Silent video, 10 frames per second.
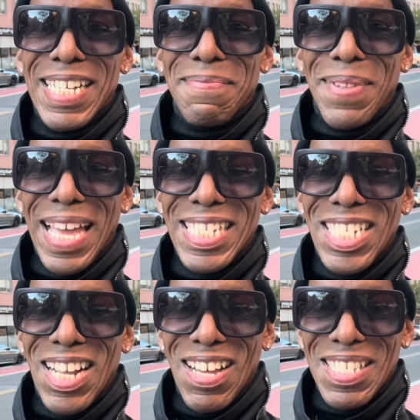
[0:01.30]
Blane
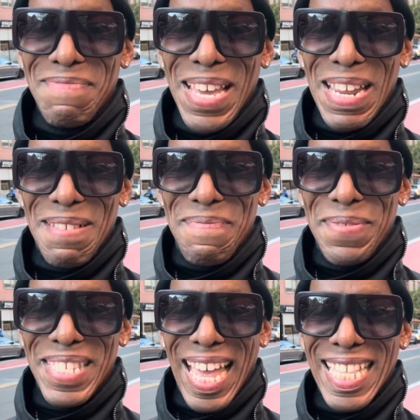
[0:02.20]
Charles Media
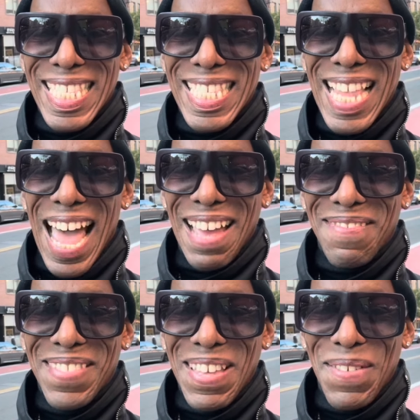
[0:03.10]
presents Life,
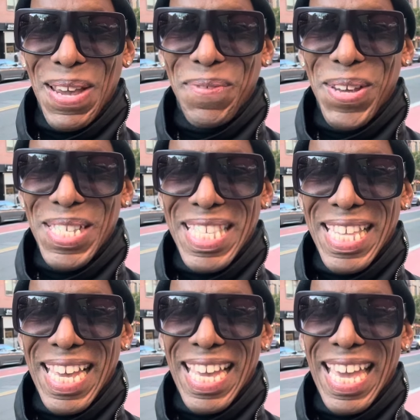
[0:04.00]
Living It
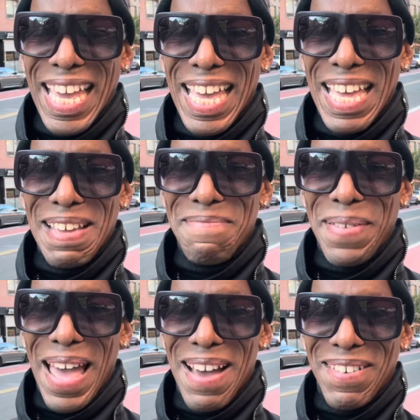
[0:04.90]
Fiercely
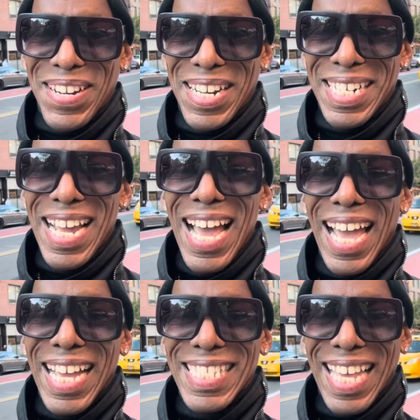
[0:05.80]
Empowered,
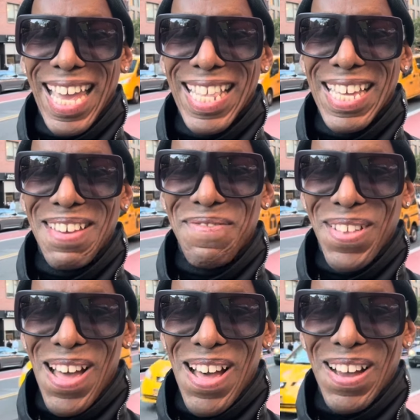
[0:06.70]
a daily
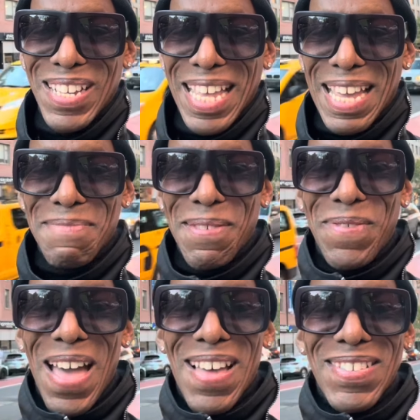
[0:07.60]
vlog that can be
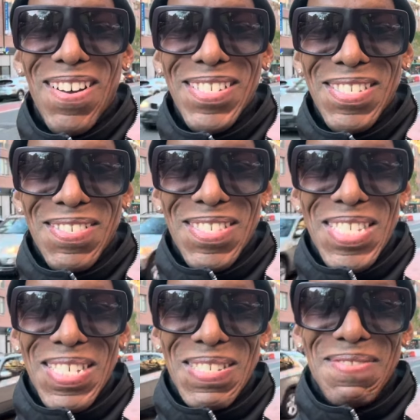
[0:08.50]
found on
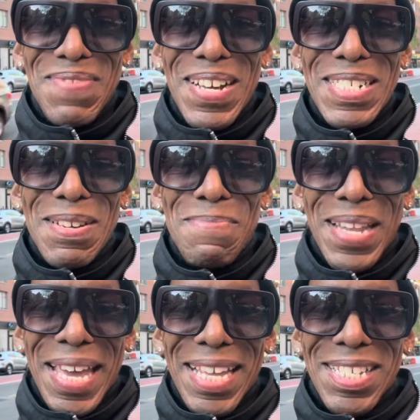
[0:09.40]
YouTube under
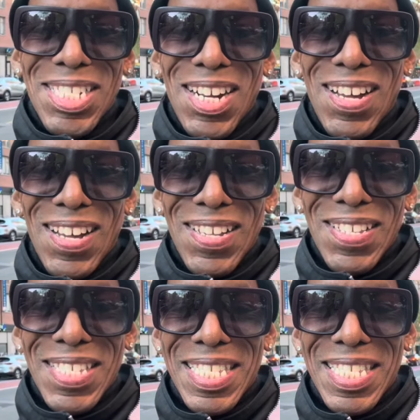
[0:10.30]
Blane Charles,